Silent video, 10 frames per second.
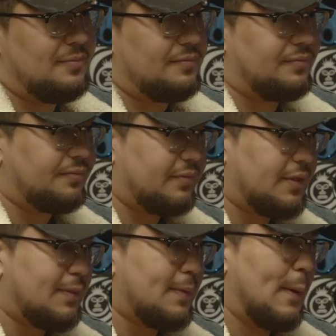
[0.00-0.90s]
They used to say
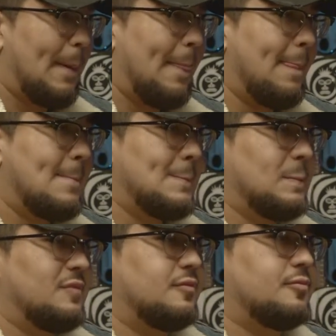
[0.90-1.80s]
back then the
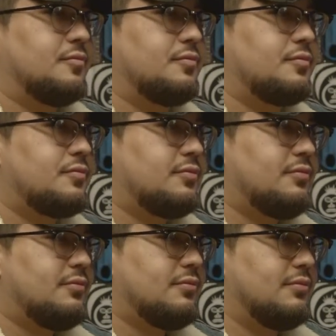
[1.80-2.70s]
trends would last 3
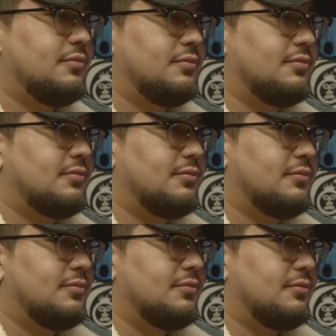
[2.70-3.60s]
months. Now it just lasts
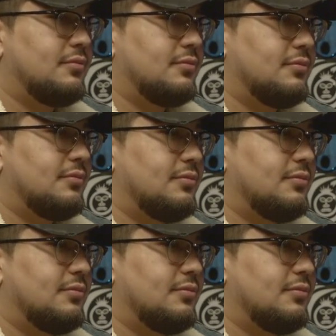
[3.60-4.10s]
3 minutes.